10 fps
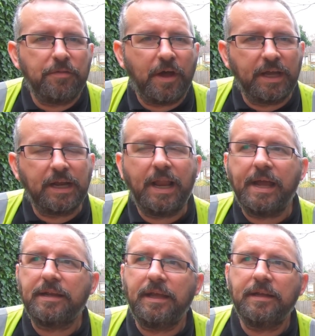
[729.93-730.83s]
that I
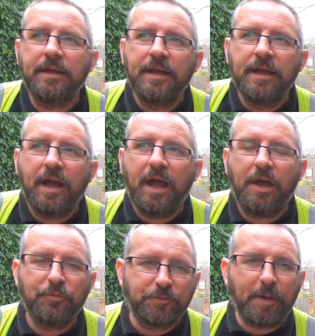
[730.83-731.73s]
collected
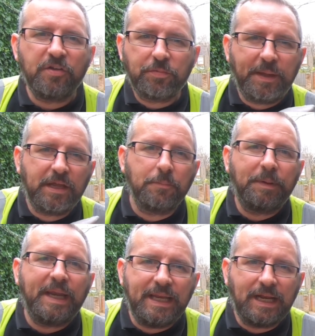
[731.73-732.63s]
was supposed to be
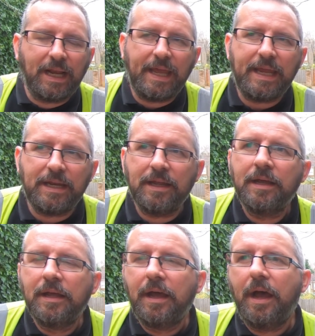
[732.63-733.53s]
completely clean.
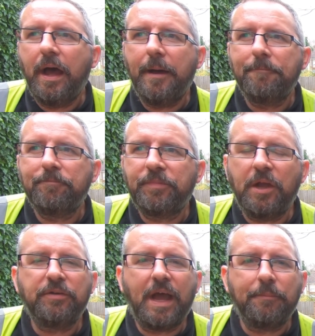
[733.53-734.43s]

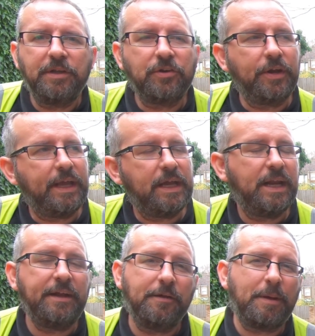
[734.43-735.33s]
No damage on it,
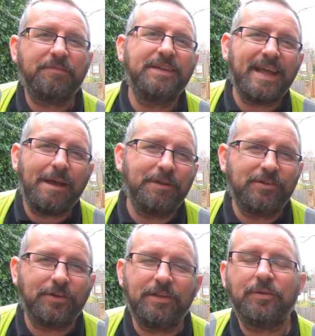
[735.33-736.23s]
and end up having
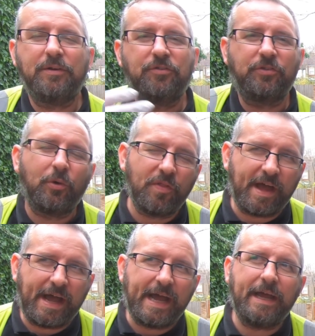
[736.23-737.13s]
damage on it, so I have to sort
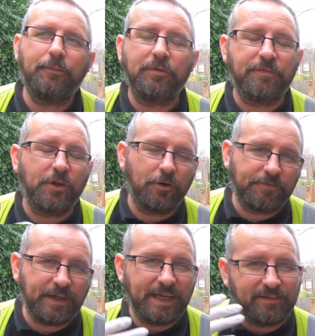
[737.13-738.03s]
that out with the
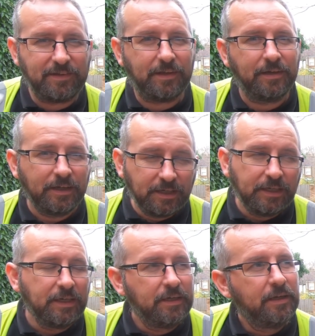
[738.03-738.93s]
office
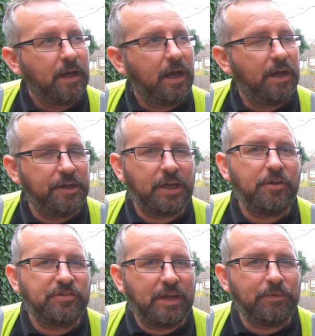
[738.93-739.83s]
and
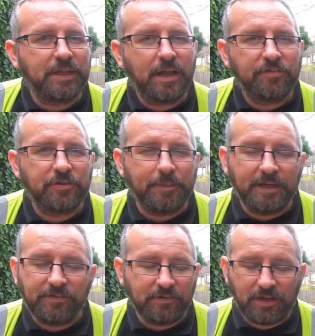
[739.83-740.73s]
negotiate with the
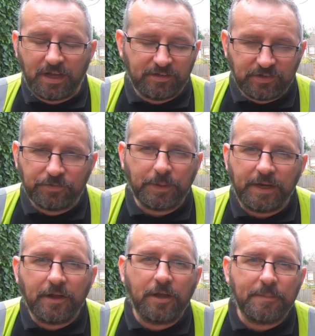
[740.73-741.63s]
customer. So it's just a
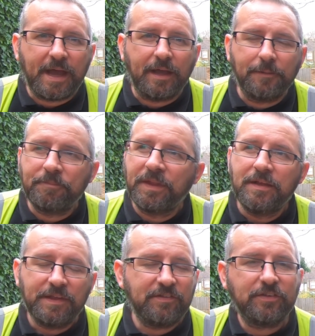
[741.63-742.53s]
nightmare.
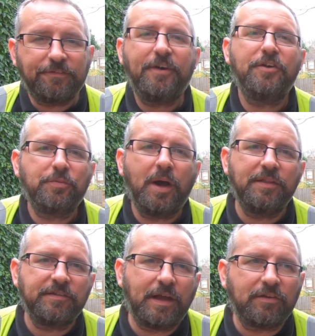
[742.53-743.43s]
This is the first
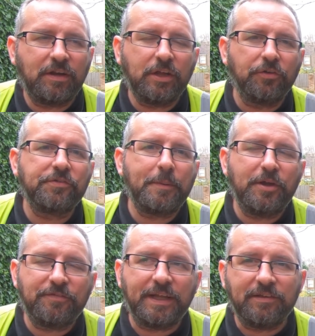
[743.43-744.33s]
one that's actually gone
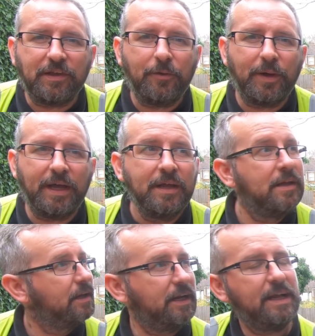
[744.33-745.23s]
smoothly, so I'm
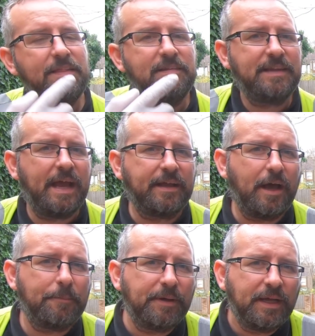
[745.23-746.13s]
going to get this deck
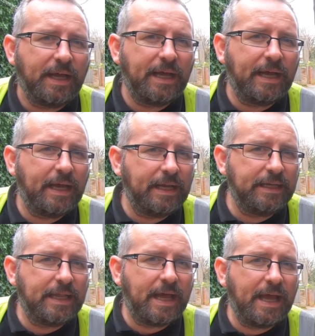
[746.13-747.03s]
up
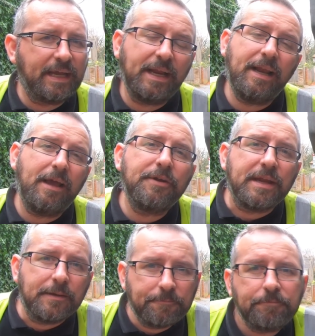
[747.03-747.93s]
and get it loaded.